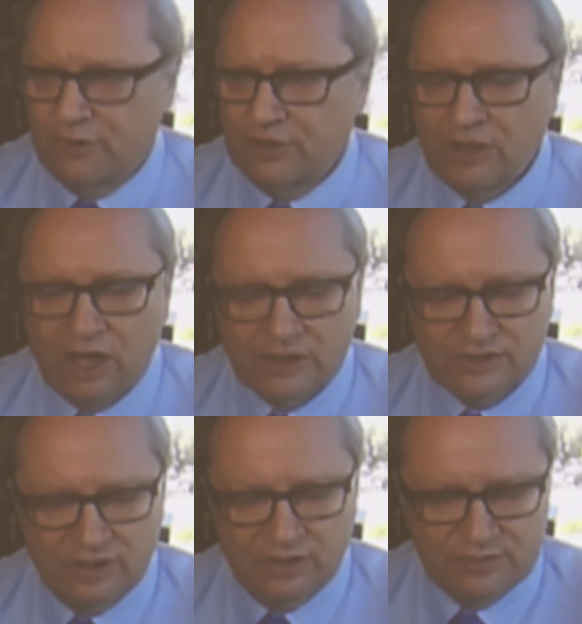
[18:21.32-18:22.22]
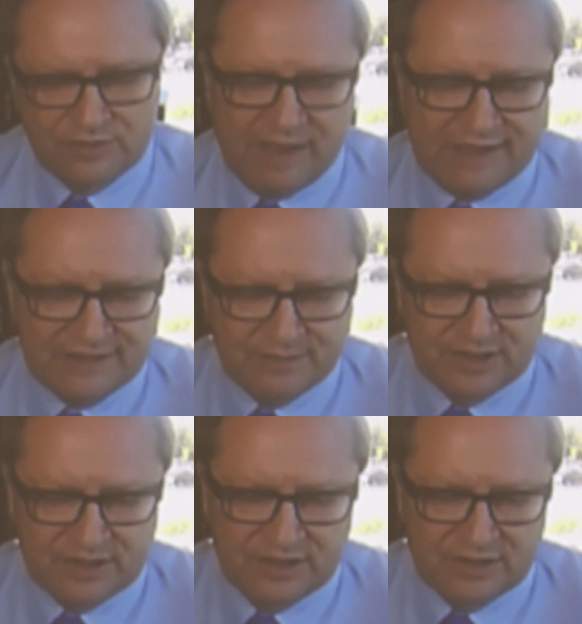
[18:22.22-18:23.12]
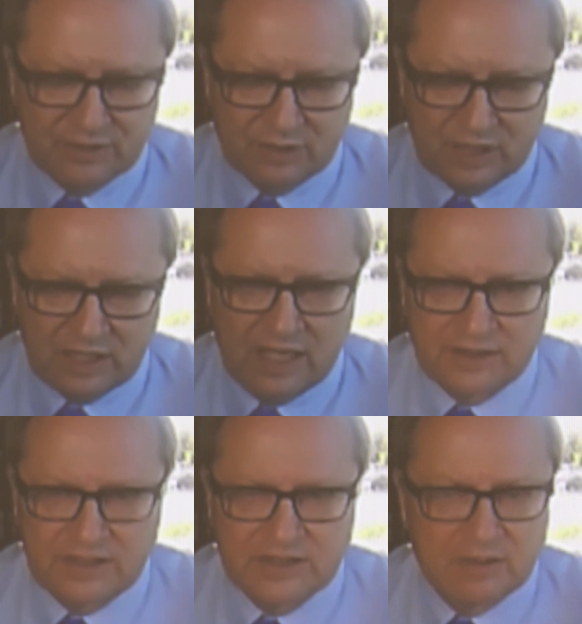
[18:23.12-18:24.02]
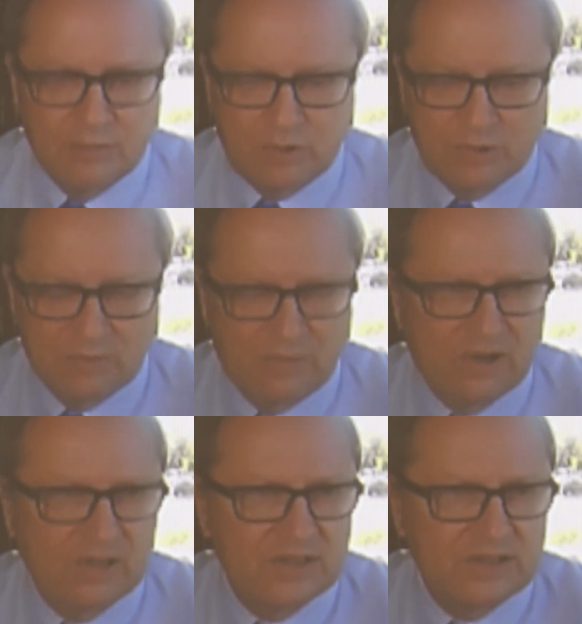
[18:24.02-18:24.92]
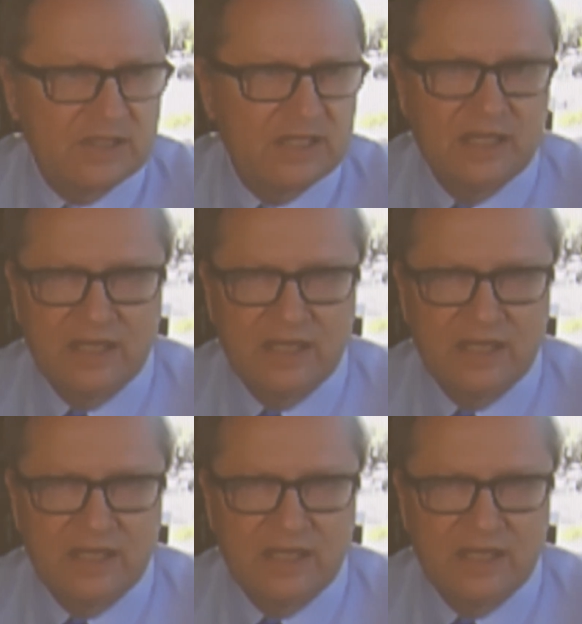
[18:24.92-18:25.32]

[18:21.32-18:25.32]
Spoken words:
or long-term space missions or colonies on Moon and Mars.